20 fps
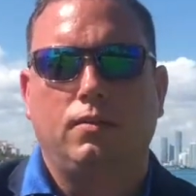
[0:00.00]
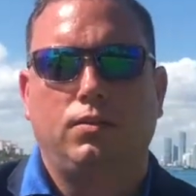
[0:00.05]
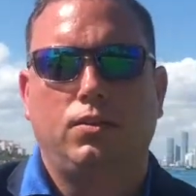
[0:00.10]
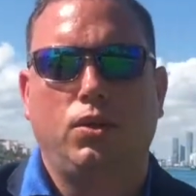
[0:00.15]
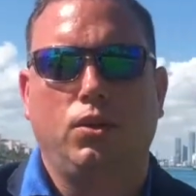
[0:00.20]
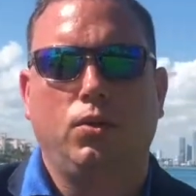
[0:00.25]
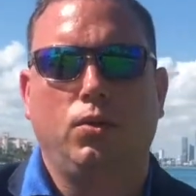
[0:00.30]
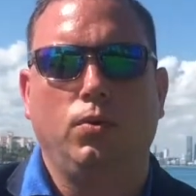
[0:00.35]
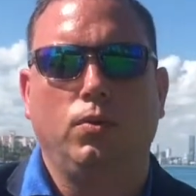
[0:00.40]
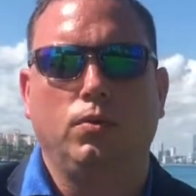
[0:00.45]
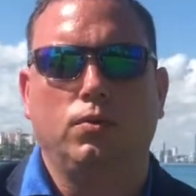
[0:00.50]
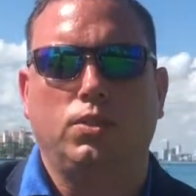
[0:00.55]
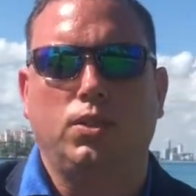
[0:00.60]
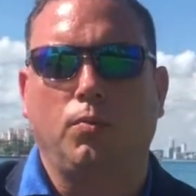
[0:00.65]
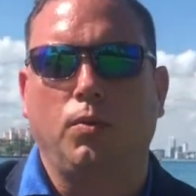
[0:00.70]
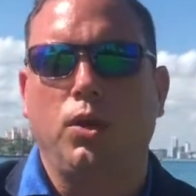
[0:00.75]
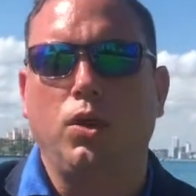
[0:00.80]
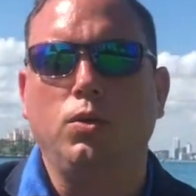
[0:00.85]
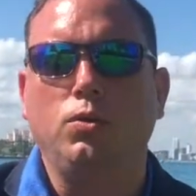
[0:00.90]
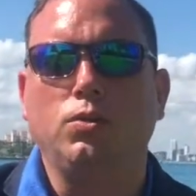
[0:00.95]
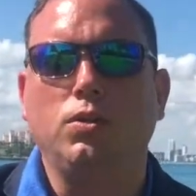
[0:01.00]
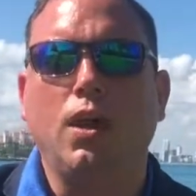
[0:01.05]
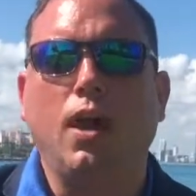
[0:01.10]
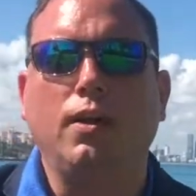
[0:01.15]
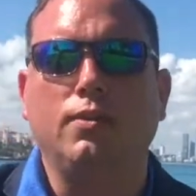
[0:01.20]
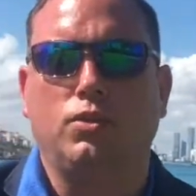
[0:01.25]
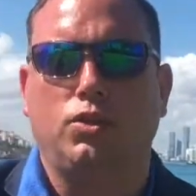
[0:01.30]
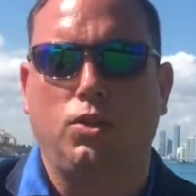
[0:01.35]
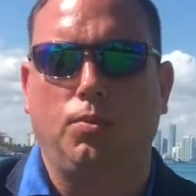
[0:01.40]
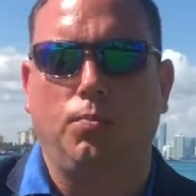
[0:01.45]
to someone who's
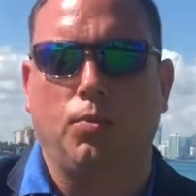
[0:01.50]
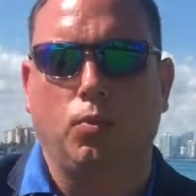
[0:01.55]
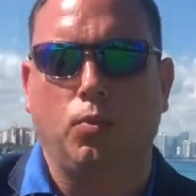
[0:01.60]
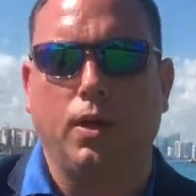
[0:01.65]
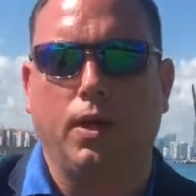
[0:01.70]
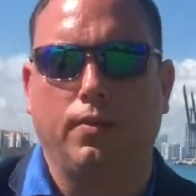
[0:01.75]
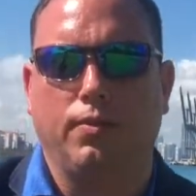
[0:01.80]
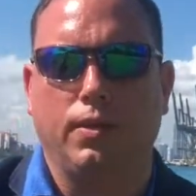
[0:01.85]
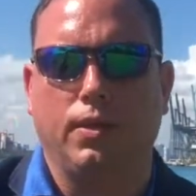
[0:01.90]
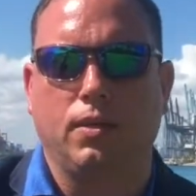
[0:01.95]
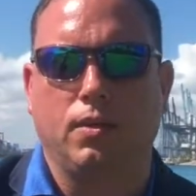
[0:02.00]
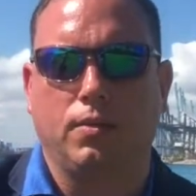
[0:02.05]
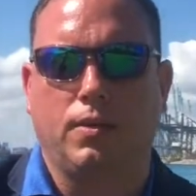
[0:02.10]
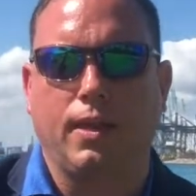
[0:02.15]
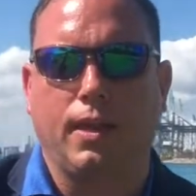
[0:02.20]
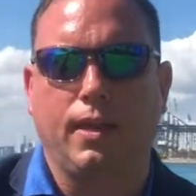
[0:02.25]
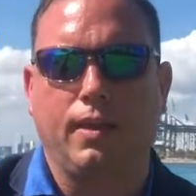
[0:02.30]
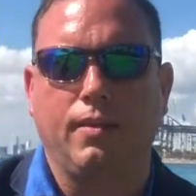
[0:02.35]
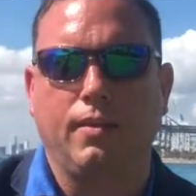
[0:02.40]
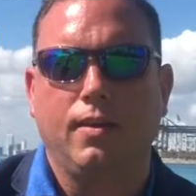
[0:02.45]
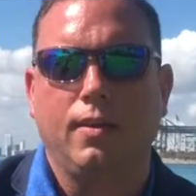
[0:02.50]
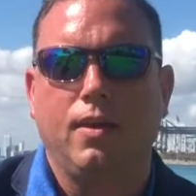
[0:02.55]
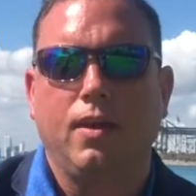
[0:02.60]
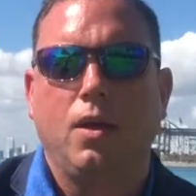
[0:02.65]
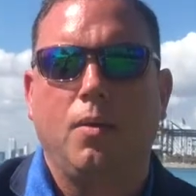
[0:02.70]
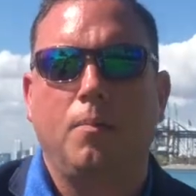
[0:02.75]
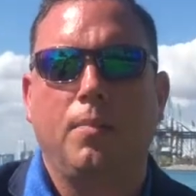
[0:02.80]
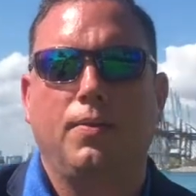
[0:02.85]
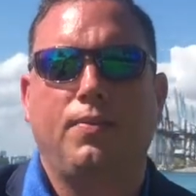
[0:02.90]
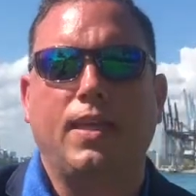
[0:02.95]
not super wealthy, okay?
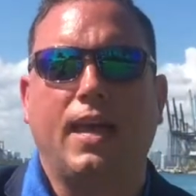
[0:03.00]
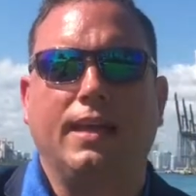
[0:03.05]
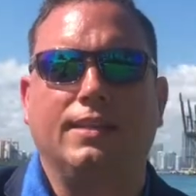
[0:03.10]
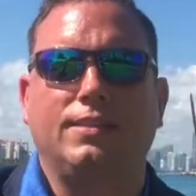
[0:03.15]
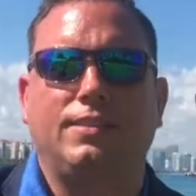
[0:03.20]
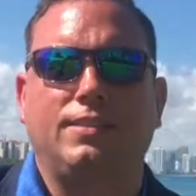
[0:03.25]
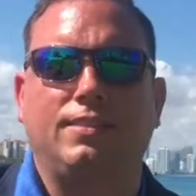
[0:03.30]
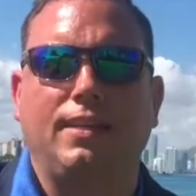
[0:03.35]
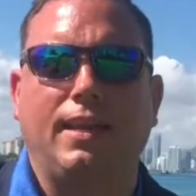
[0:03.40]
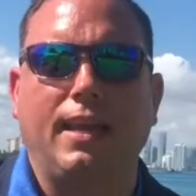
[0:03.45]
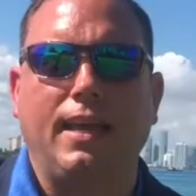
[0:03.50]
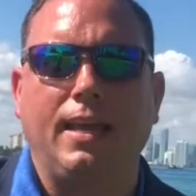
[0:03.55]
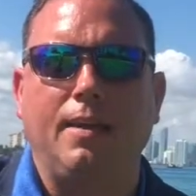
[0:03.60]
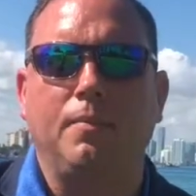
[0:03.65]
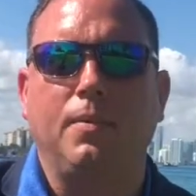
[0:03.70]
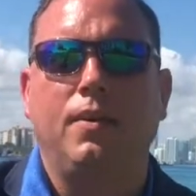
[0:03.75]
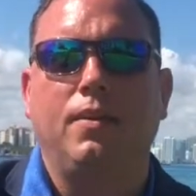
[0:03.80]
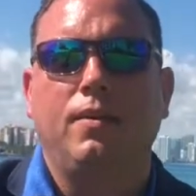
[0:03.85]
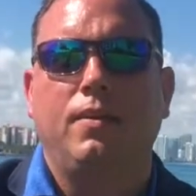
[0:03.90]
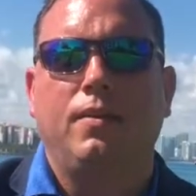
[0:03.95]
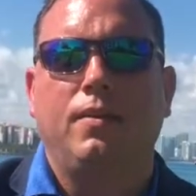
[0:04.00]
But that same